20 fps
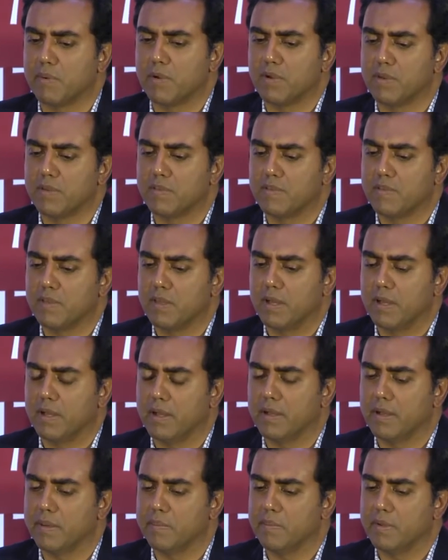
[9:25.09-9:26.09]
because
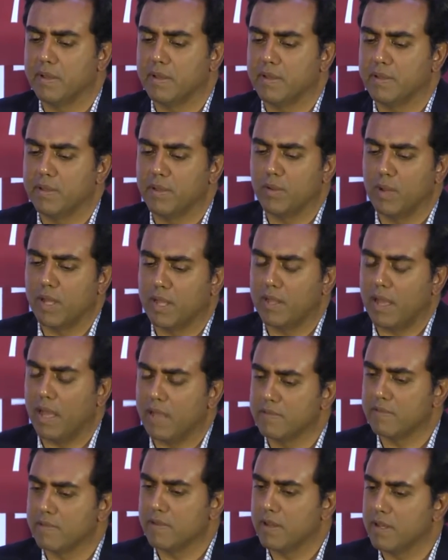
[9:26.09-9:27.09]

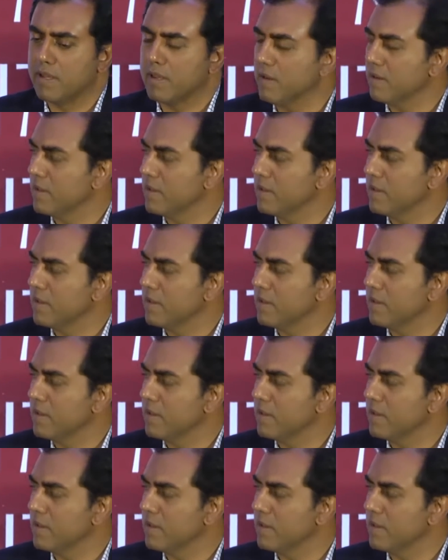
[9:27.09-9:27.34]
as really